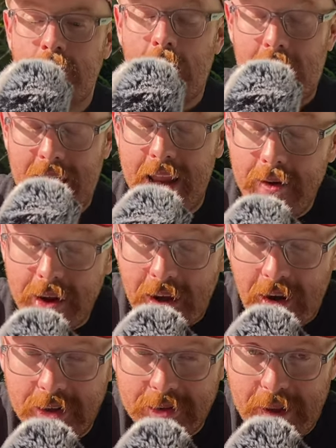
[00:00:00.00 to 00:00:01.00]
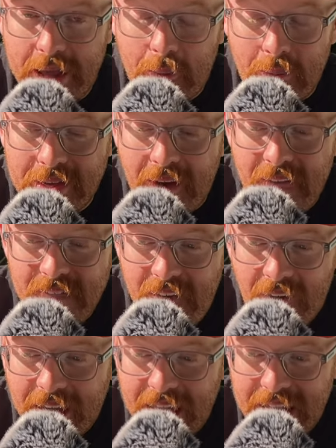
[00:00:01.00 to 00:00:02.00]
And hearing Clare speak was
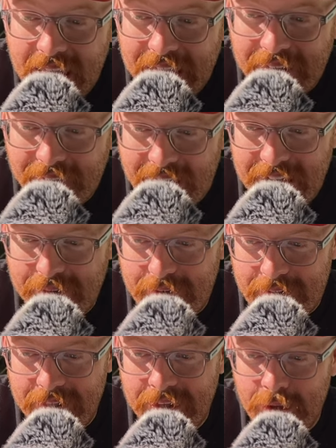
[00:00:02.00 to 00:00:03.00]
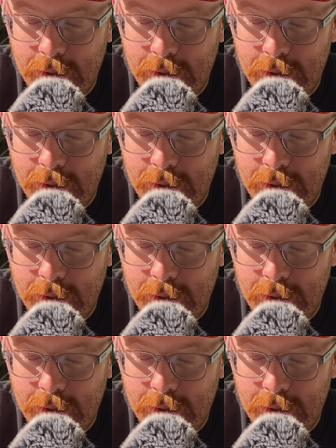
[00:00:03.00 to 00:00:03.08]
fucking incredible.